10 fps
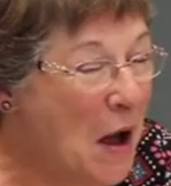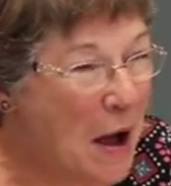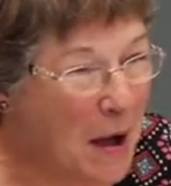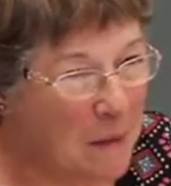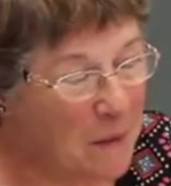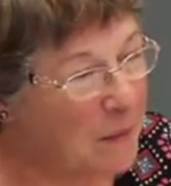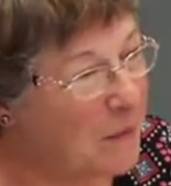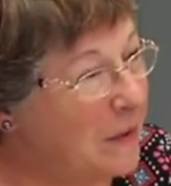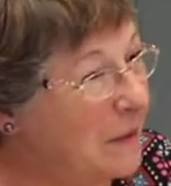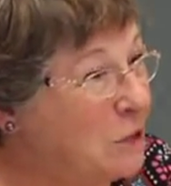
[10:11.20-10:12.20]

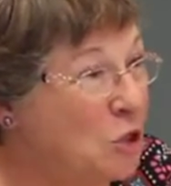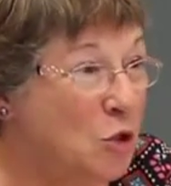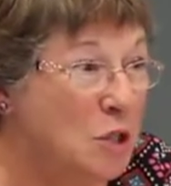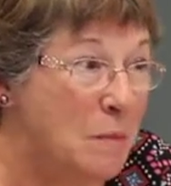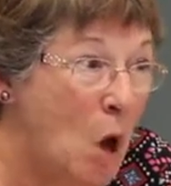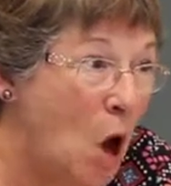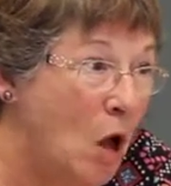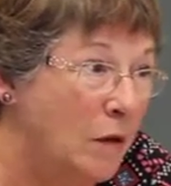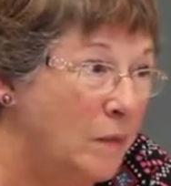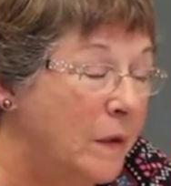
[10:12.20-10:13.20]
And he was so
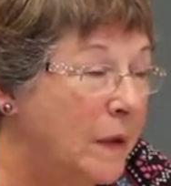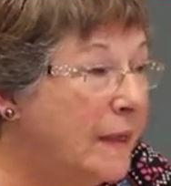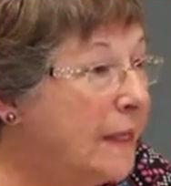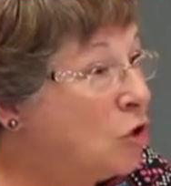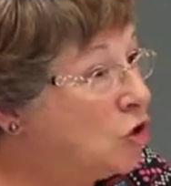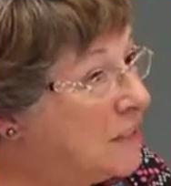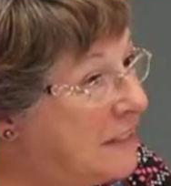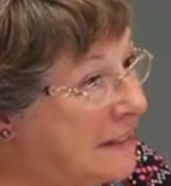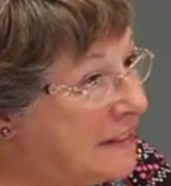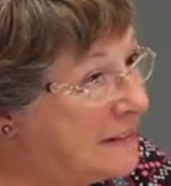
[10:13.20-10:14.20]
small, and he couldn't
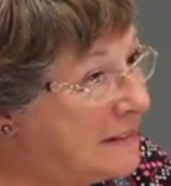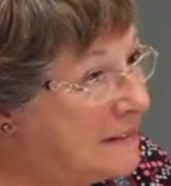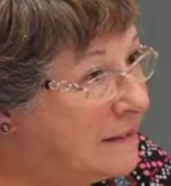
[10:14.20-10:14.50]
eat.